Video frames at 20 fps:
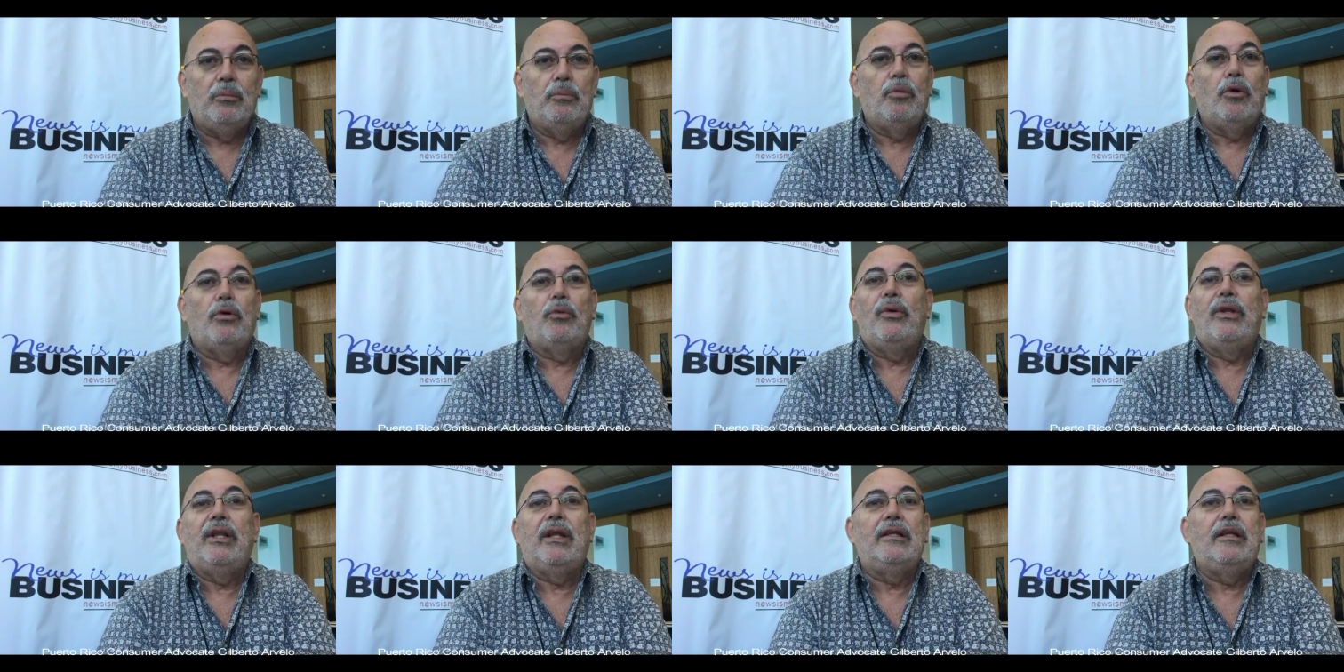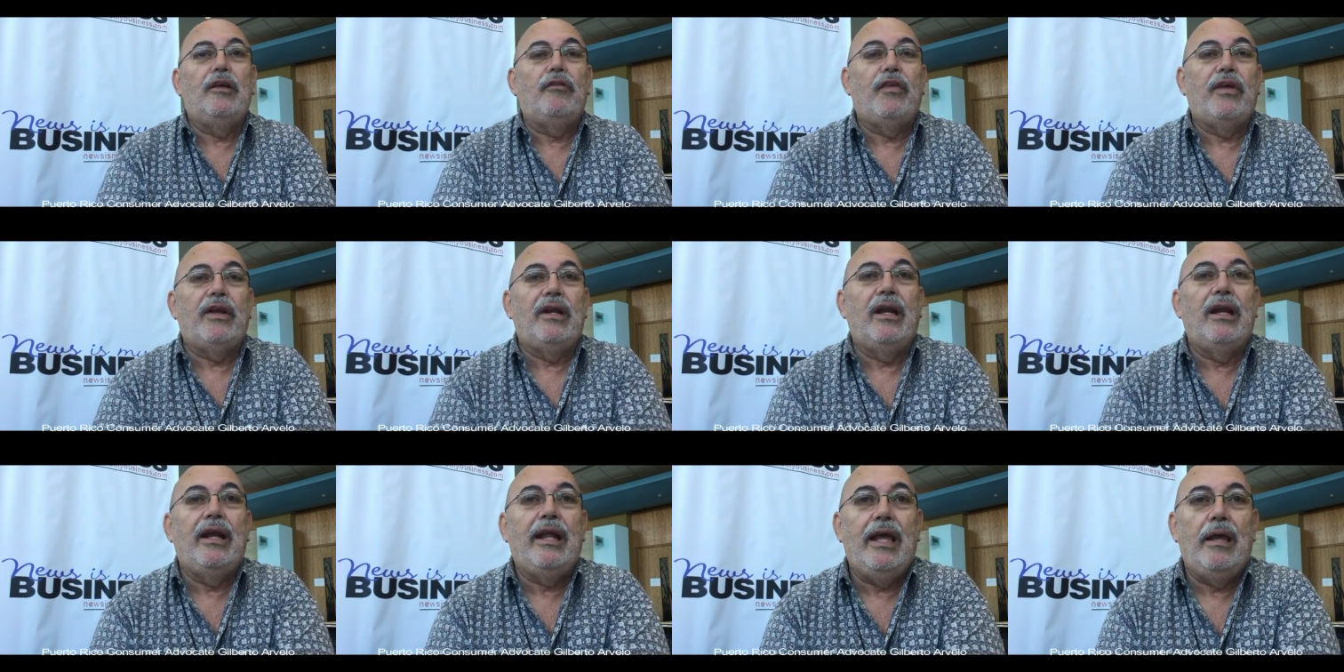but with a
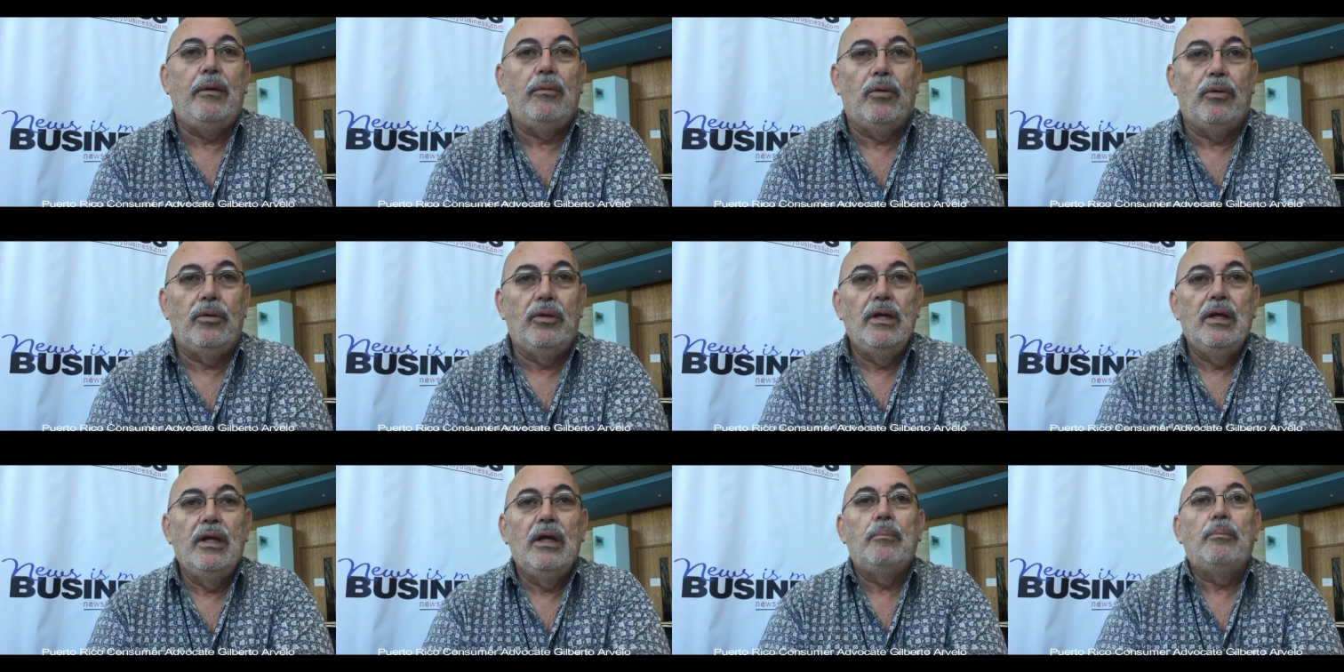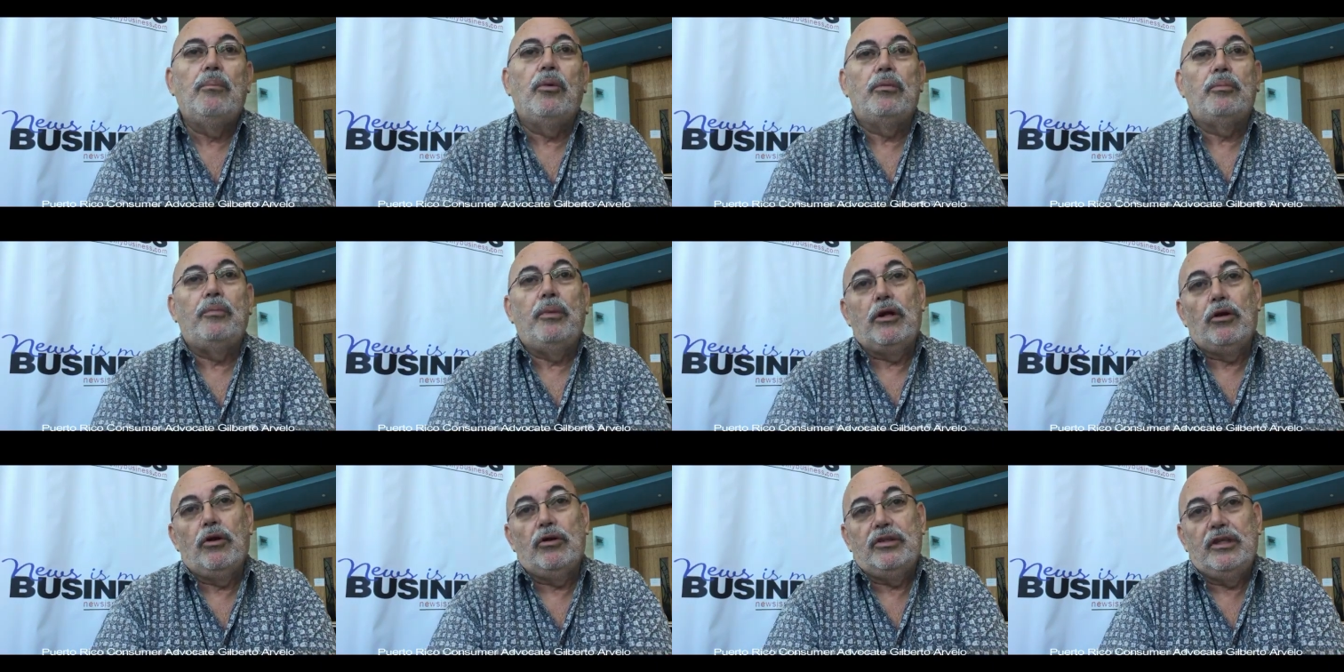different label but
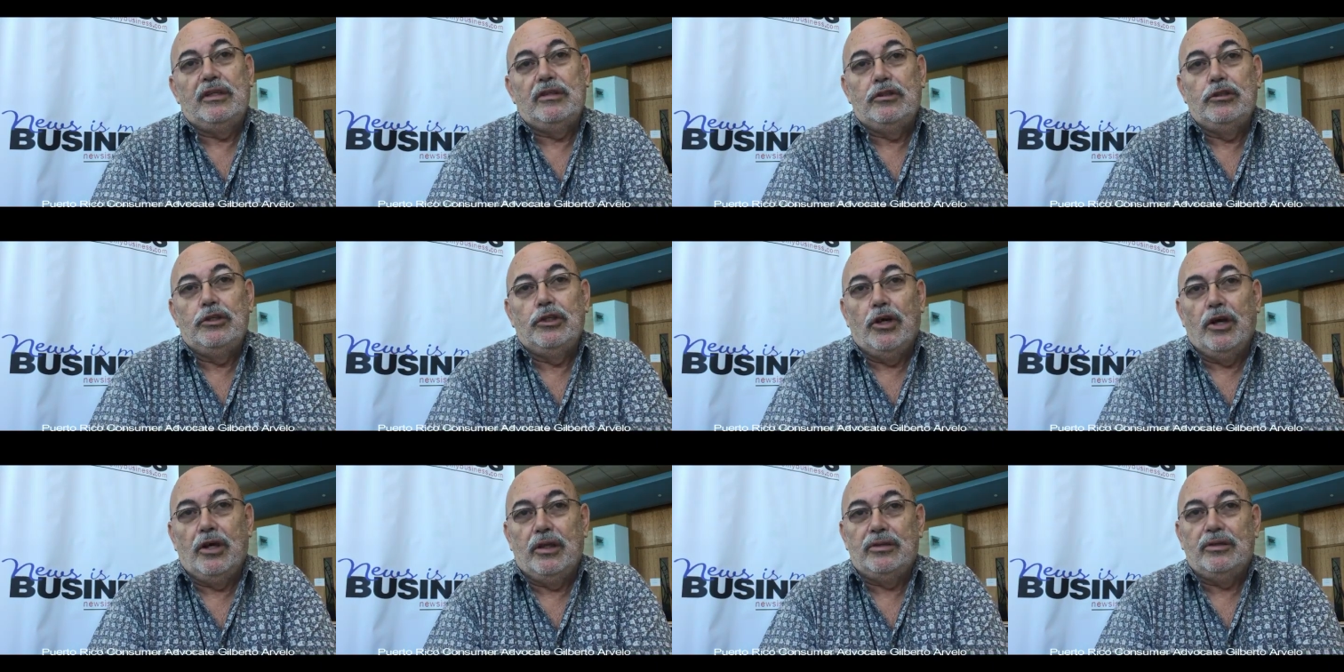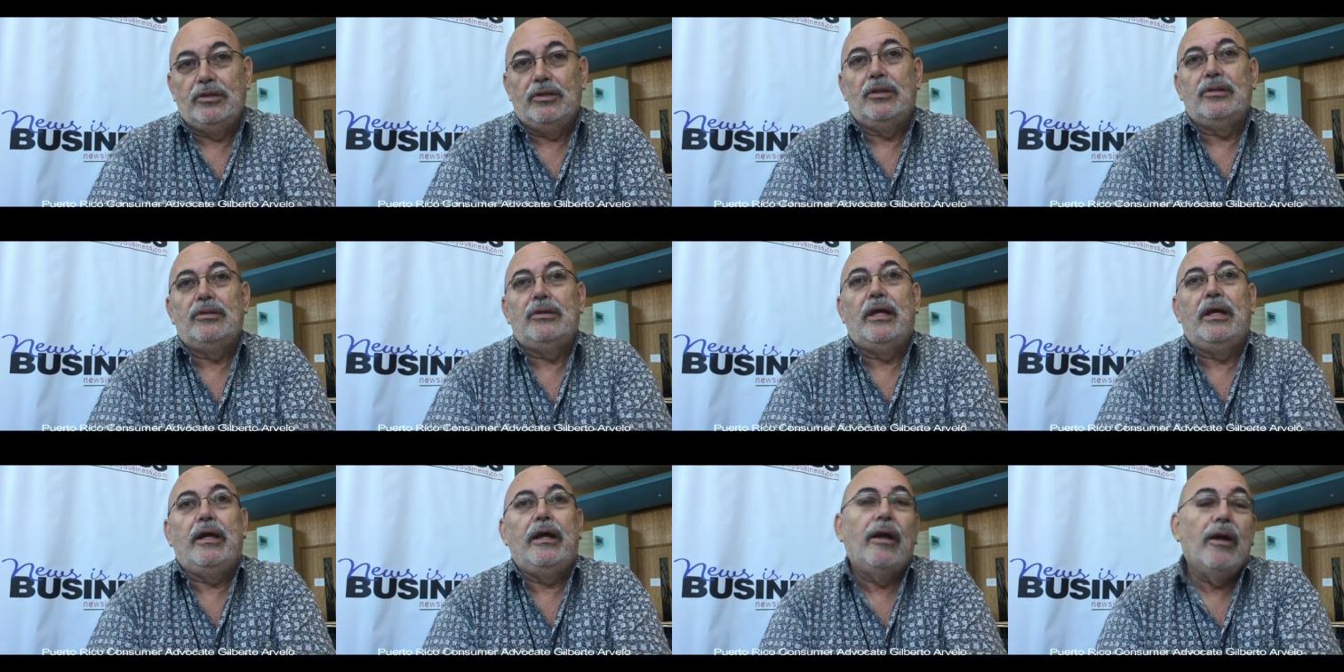because it's not
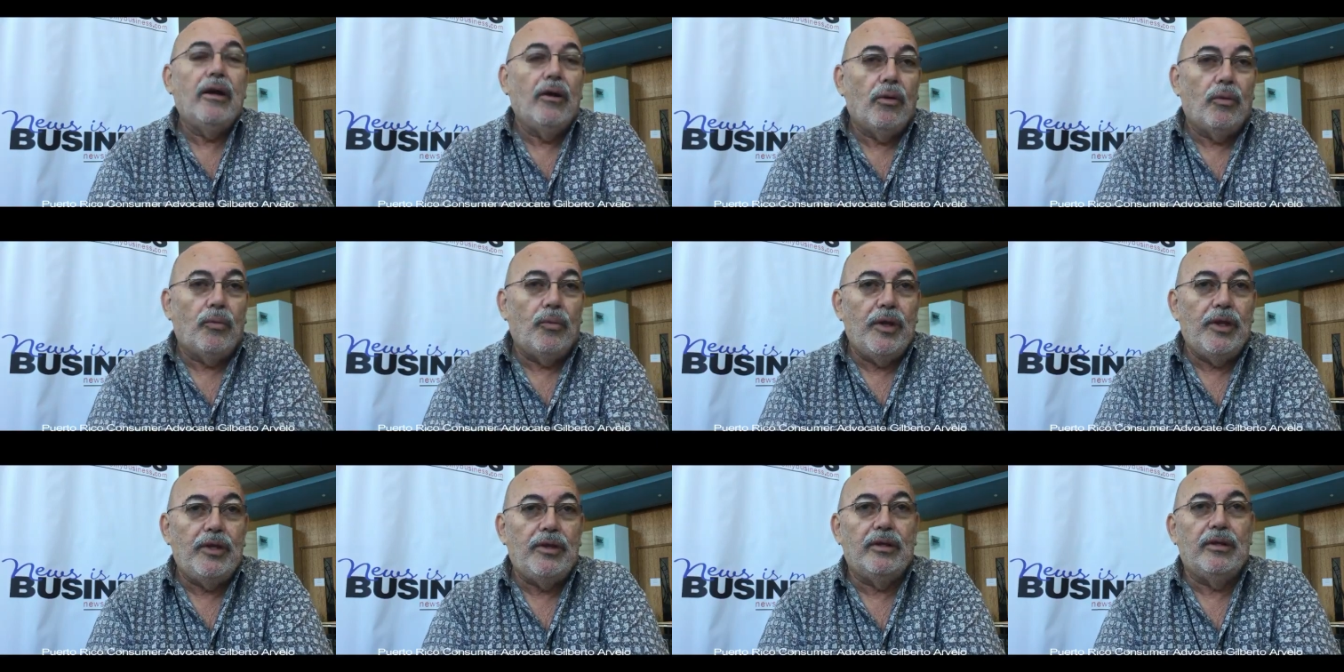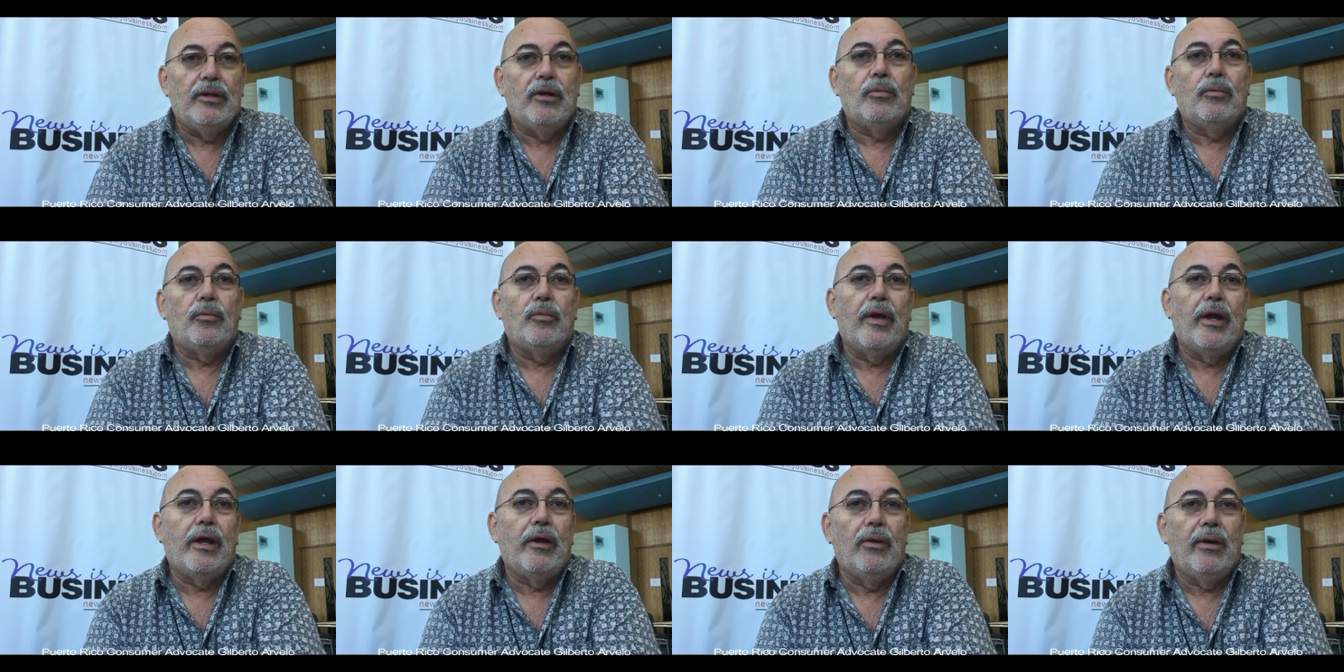the original
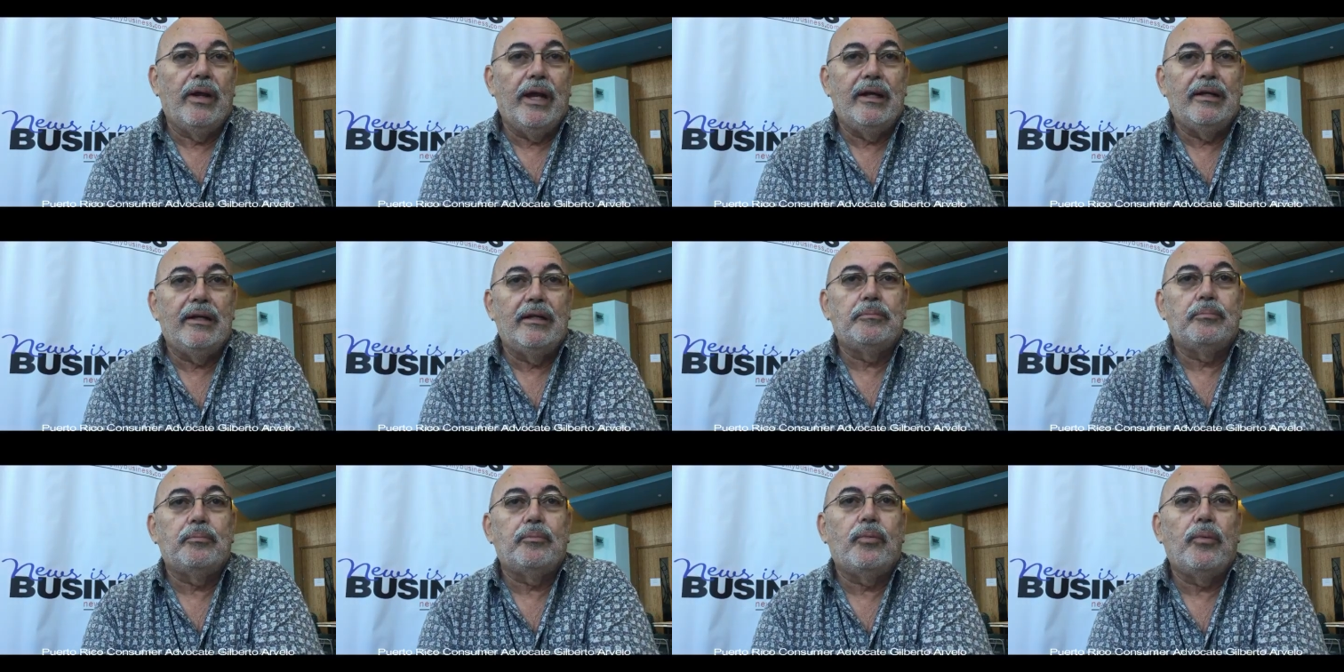regulated